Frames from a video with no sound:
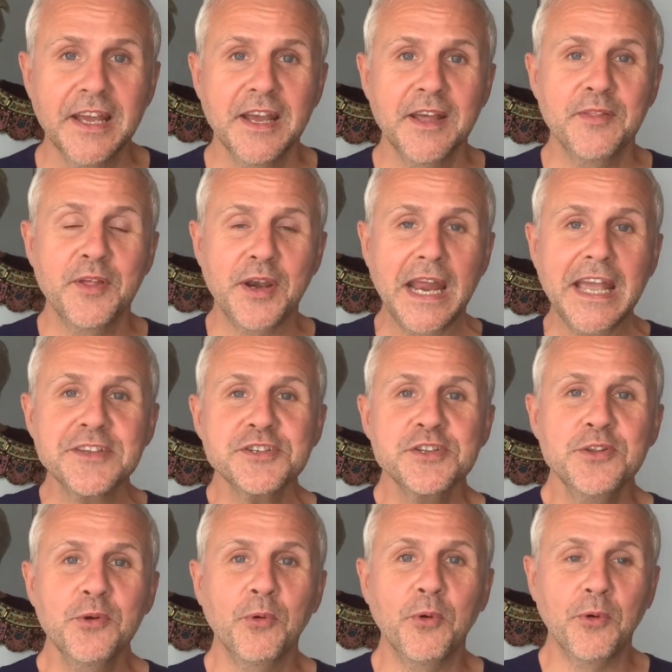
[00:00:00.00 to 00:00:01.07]
there is
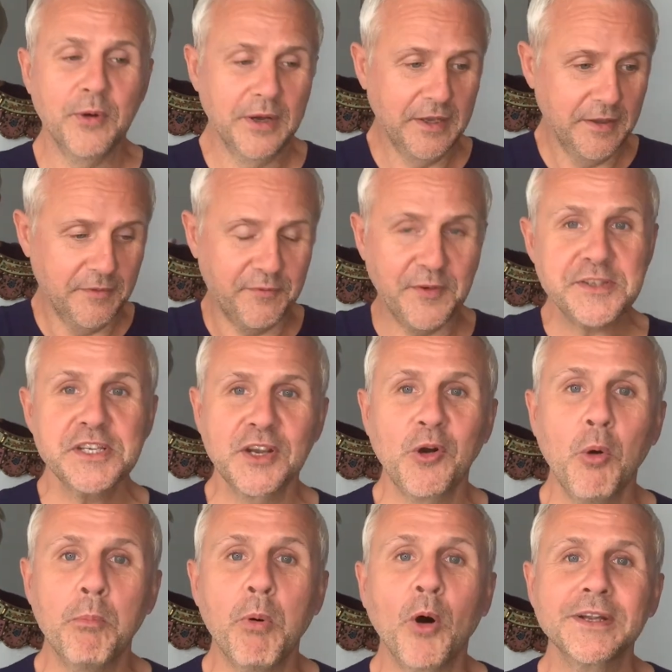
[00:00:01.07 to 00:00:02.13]
no physical
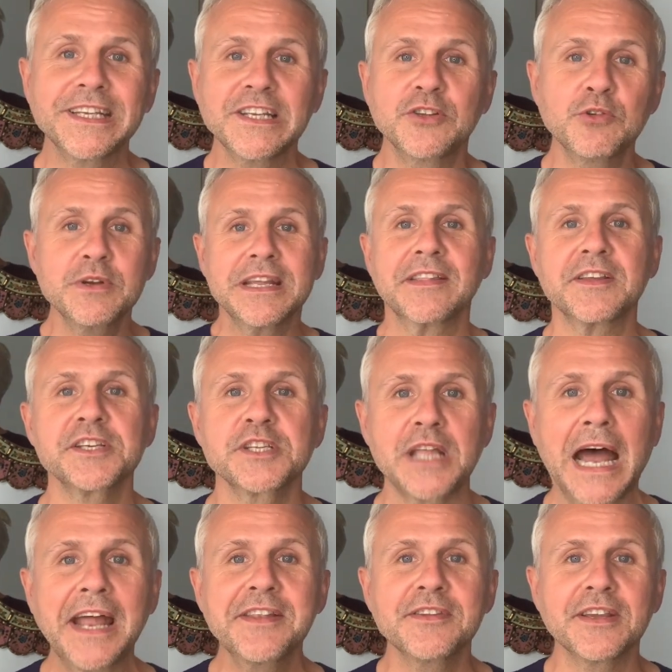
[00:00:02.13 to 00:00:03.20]
body doing the
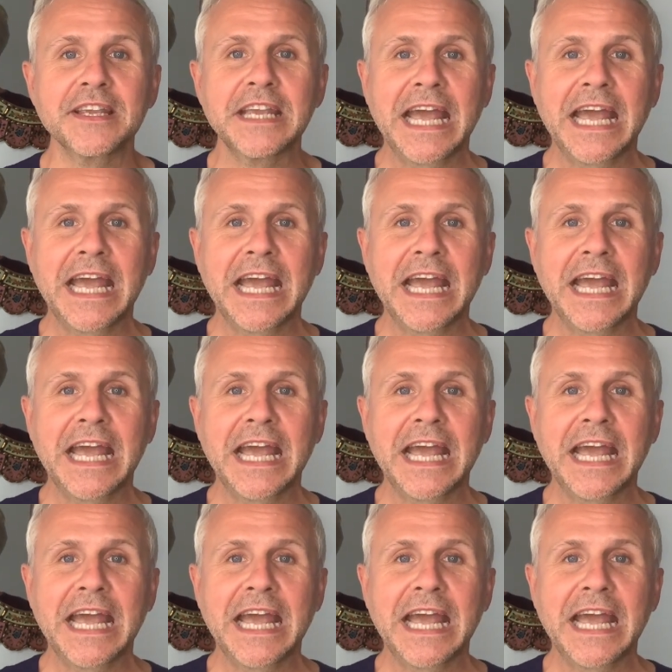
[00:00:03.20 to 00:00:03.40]
standing,